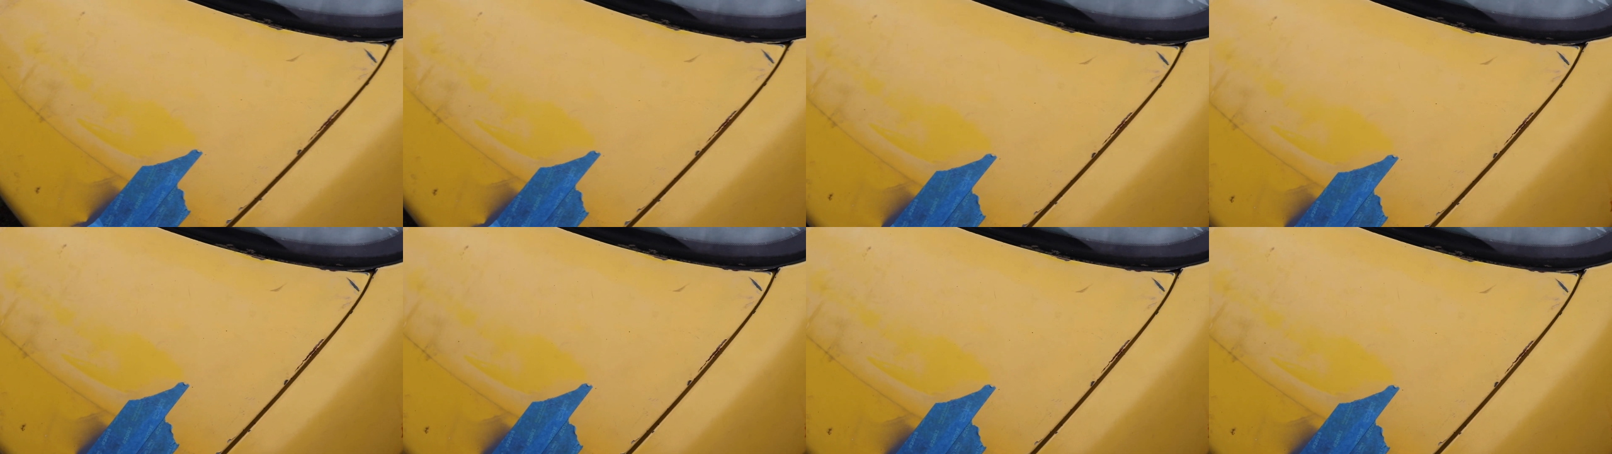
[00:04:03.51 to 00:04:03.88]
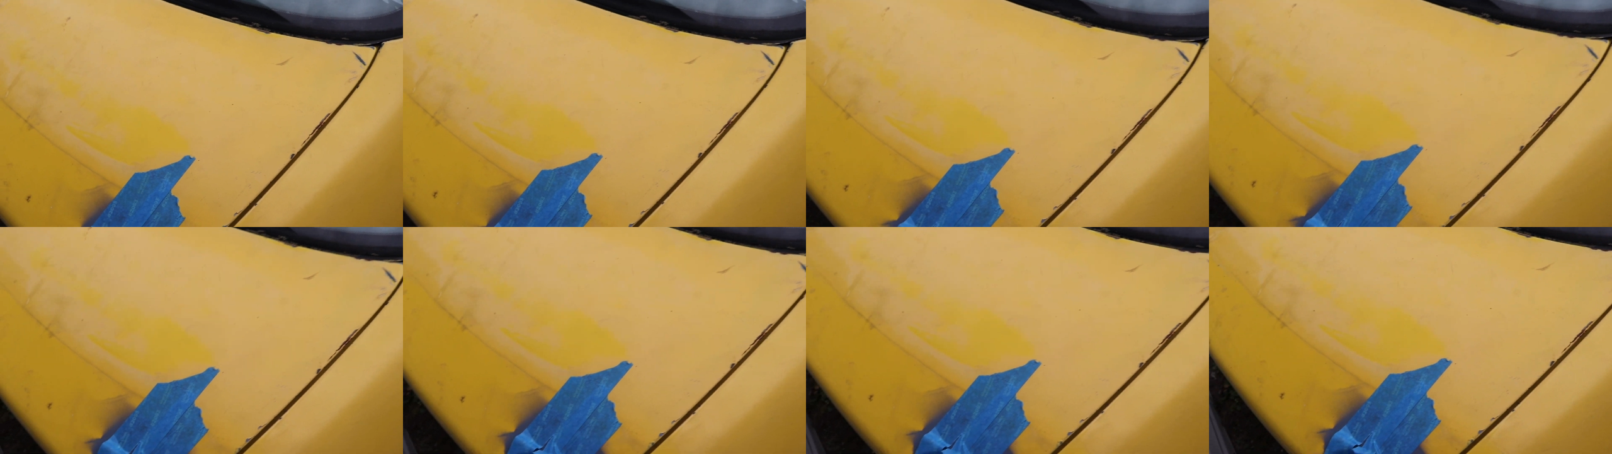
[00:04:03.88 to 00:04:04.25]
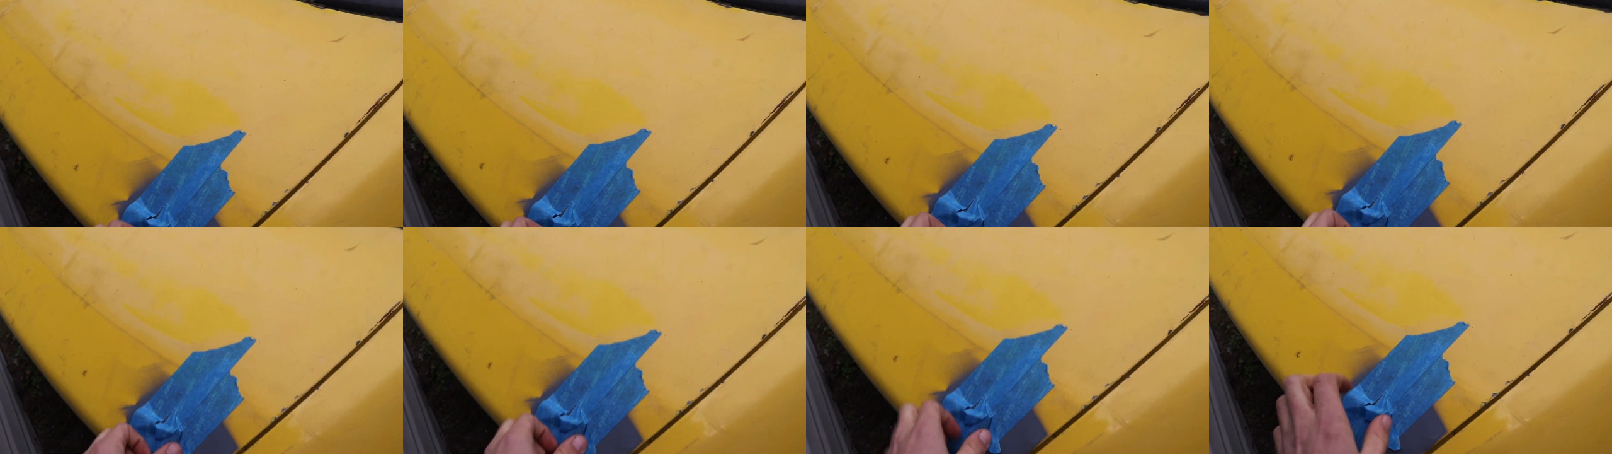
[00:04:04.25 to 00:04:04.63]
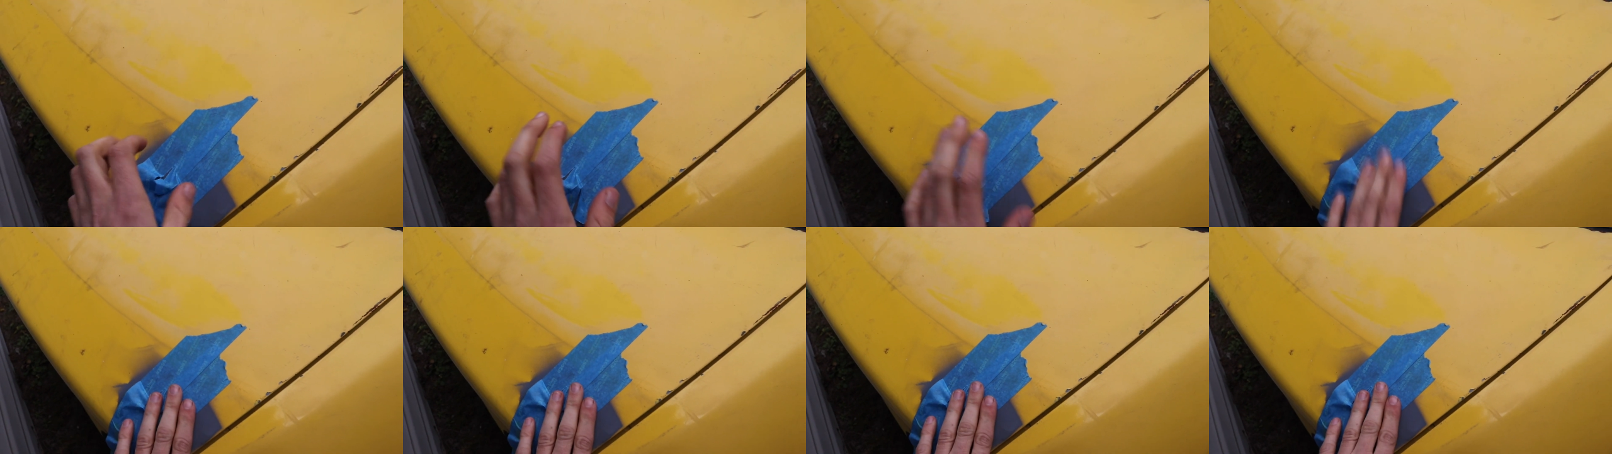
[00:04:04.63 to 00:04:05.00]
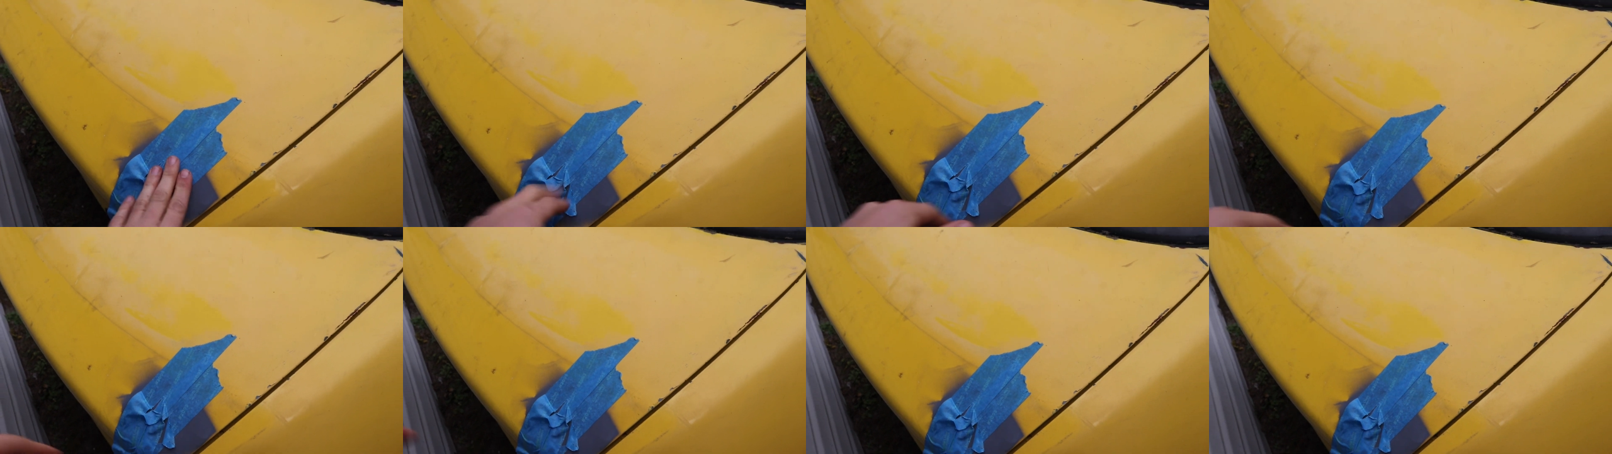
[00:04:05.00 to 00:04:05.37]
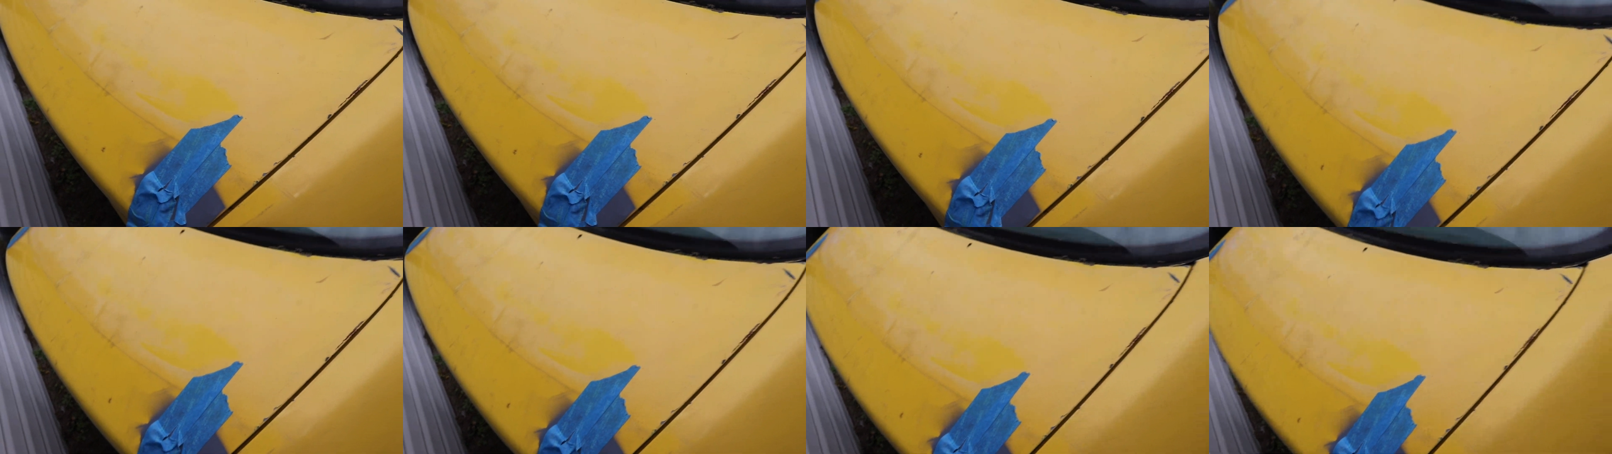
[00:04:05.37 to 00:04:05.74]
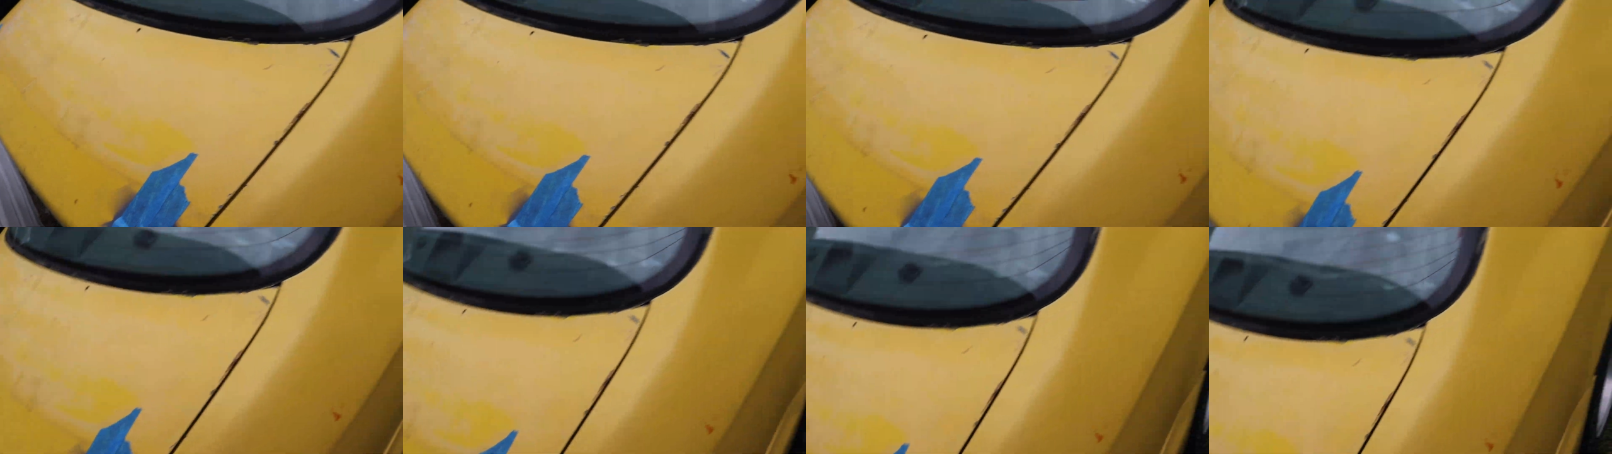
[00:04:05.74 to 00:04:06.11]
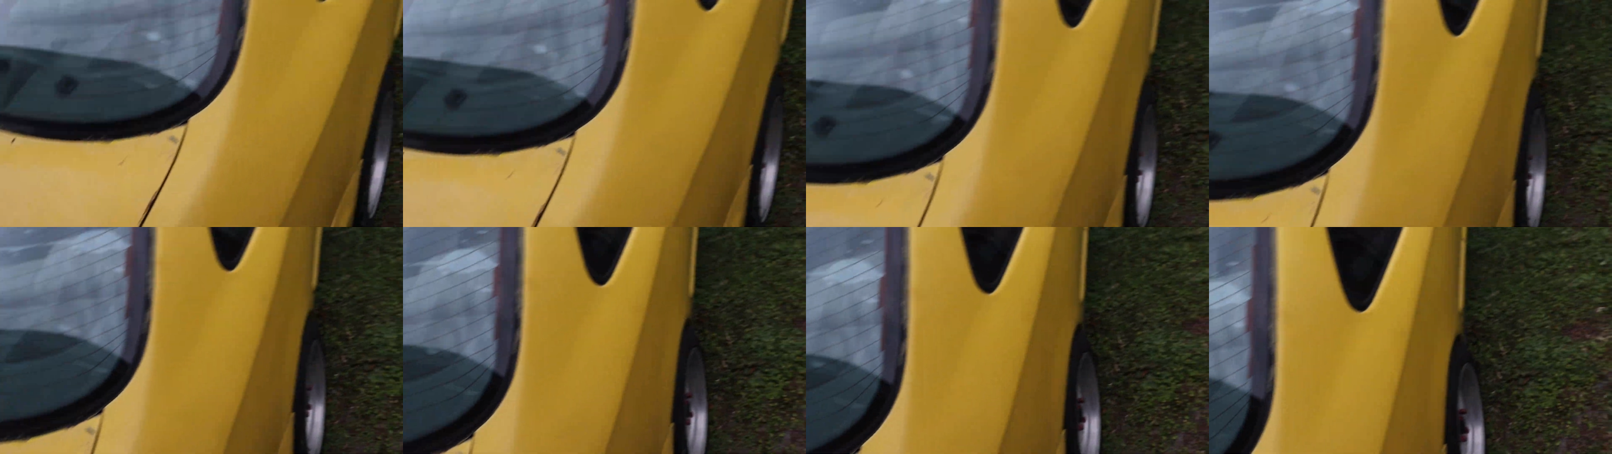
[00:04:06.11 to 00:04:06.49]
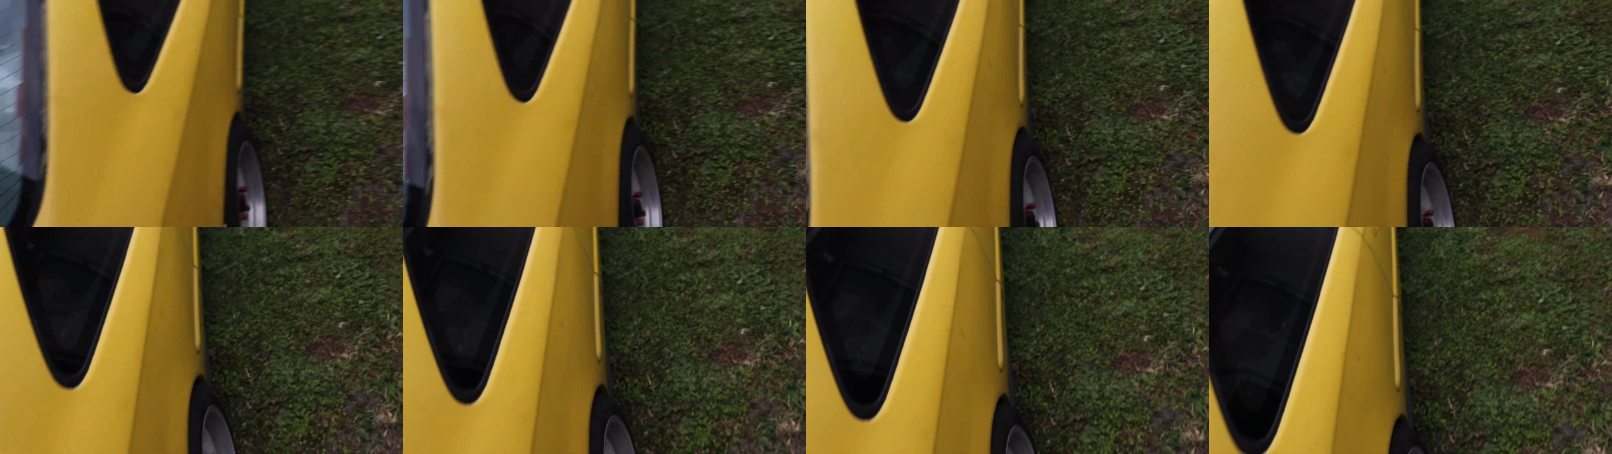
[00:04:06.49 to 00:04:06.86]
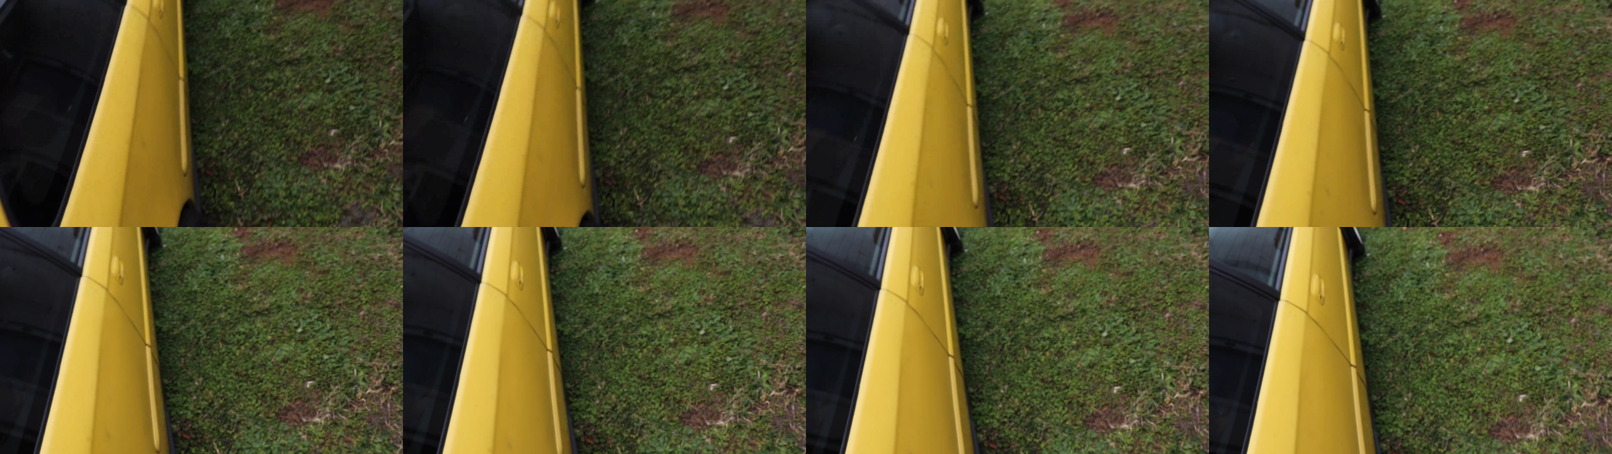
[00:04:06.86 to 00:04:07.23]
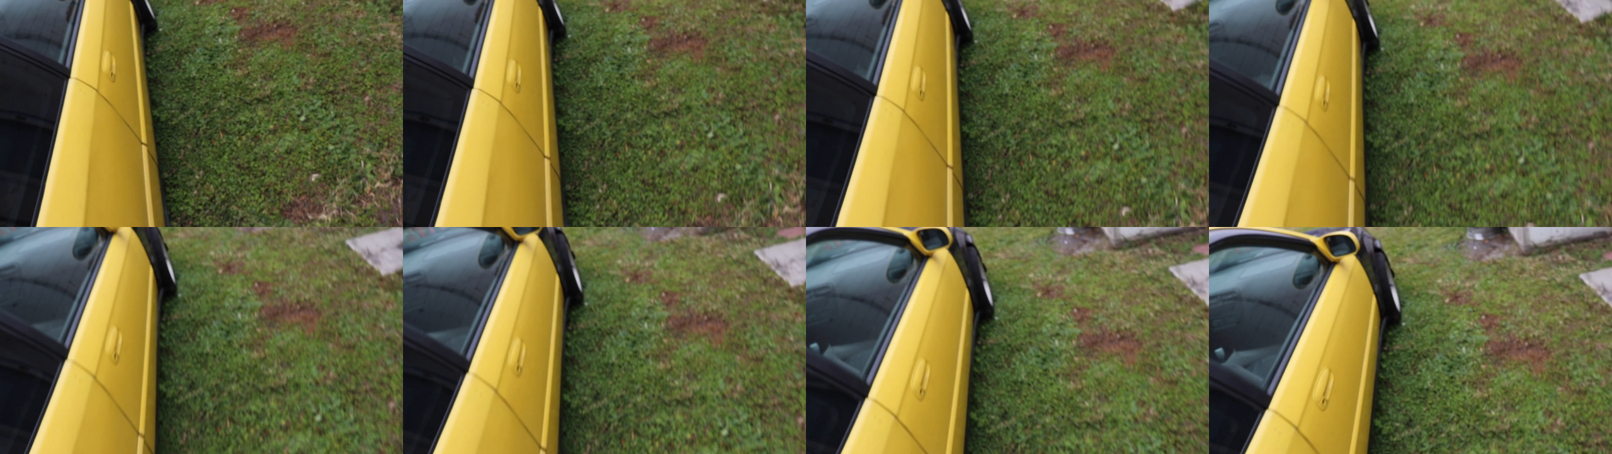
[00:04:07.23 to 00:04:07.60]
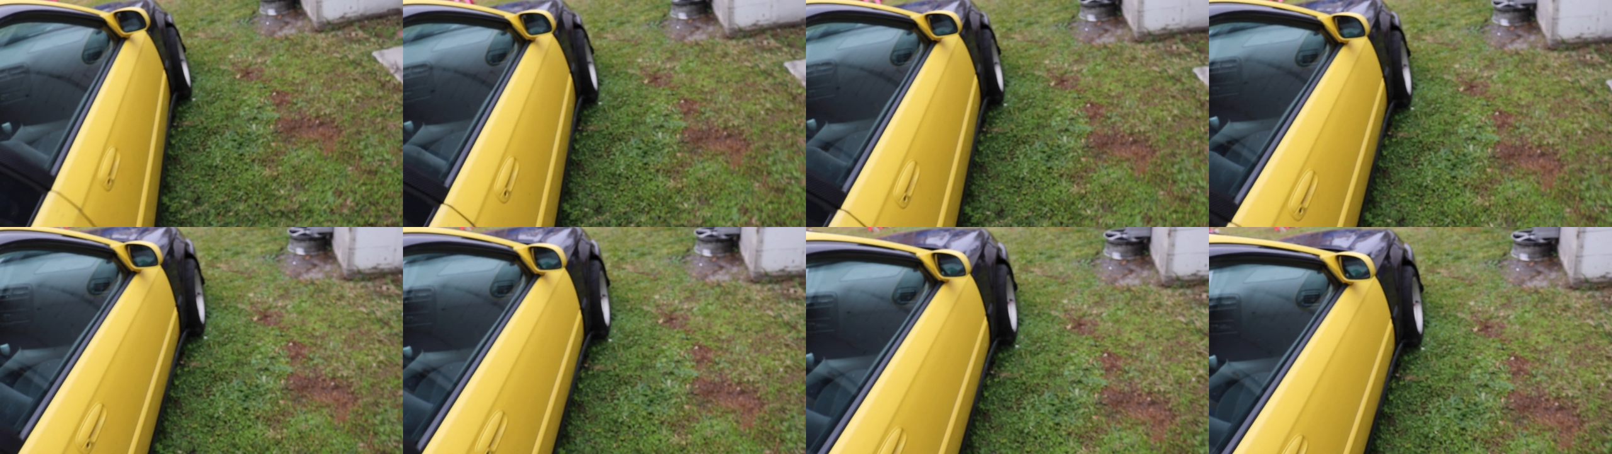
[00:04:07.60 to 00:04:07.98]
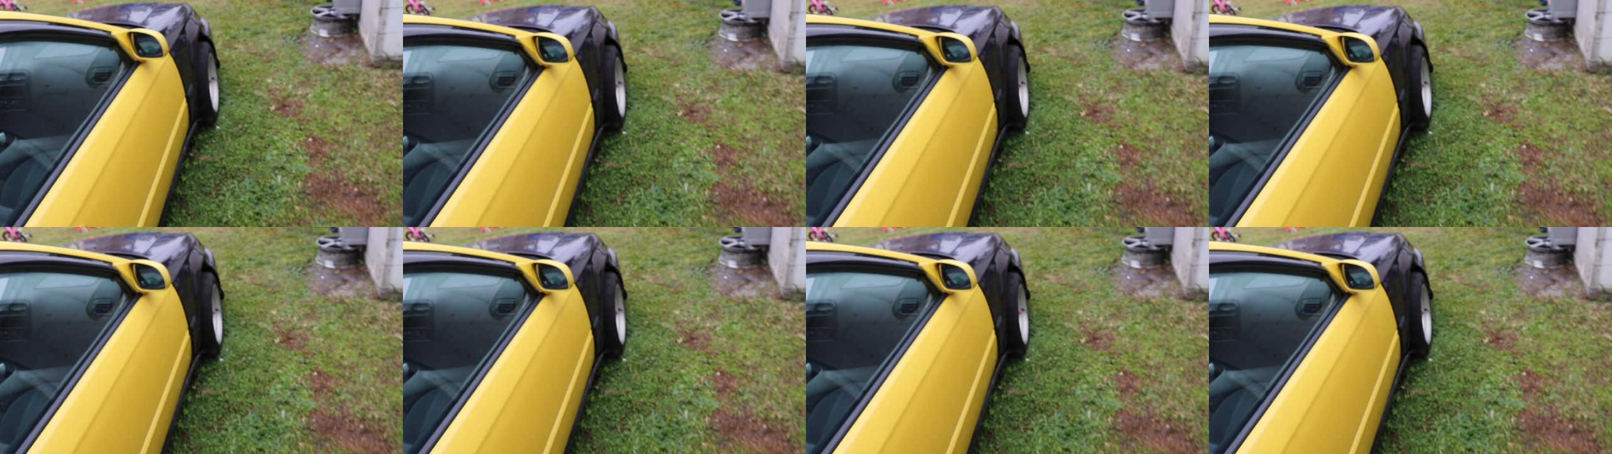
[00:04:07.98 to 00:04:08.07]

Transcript: [unreadable: no face in view]